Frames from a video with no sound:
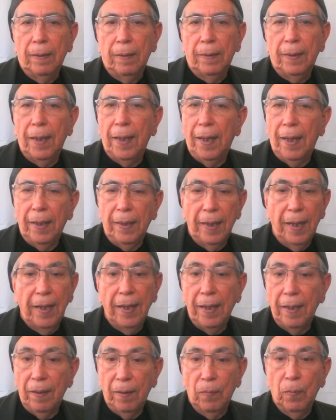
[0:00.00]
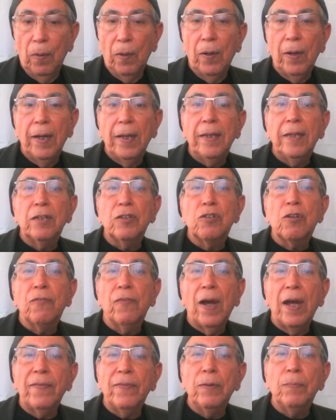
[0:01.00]
They were in the
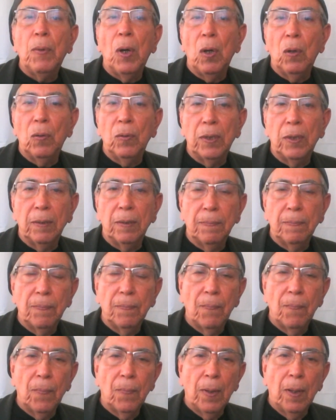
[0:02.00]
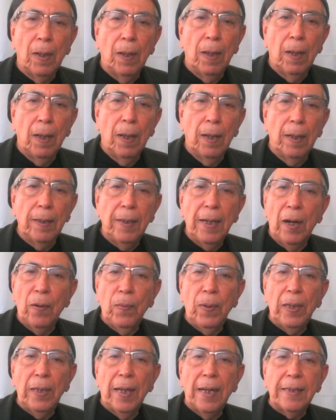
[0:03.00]
survival mode, not
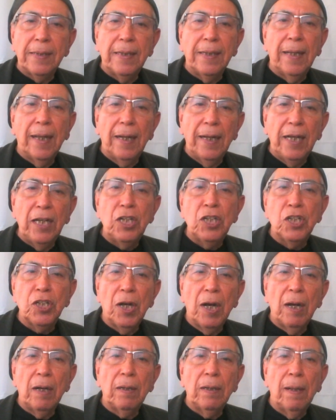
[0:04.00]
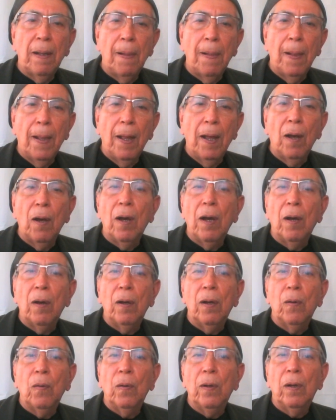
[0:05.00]
realizing that each child
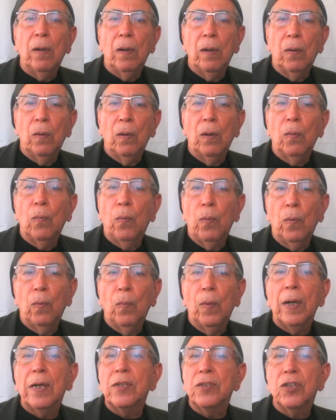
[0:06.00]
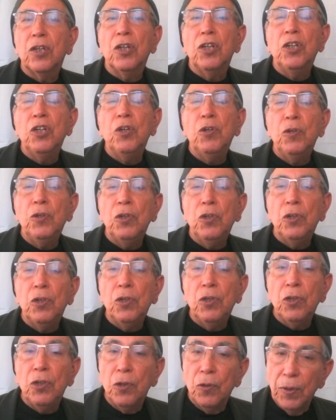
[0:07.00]
was
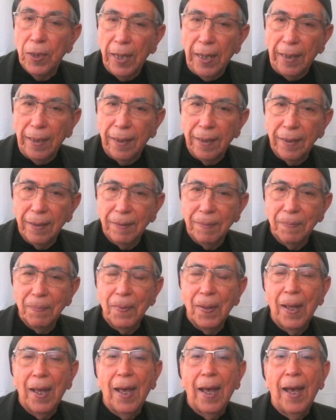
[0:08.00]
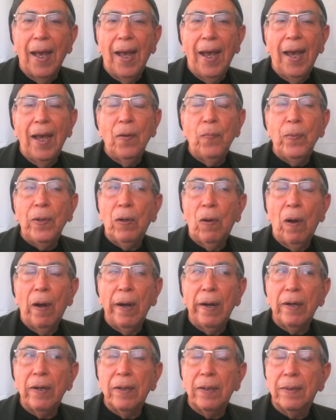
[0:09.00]
unique and
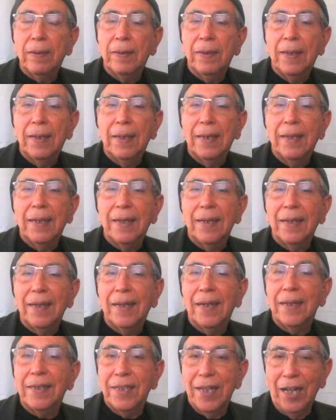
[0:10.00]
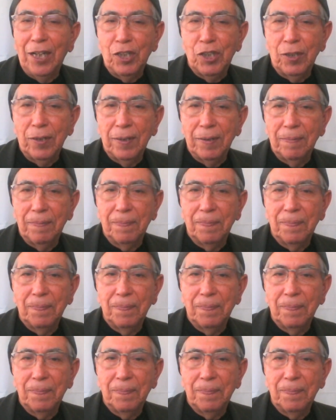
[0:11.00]
required attention.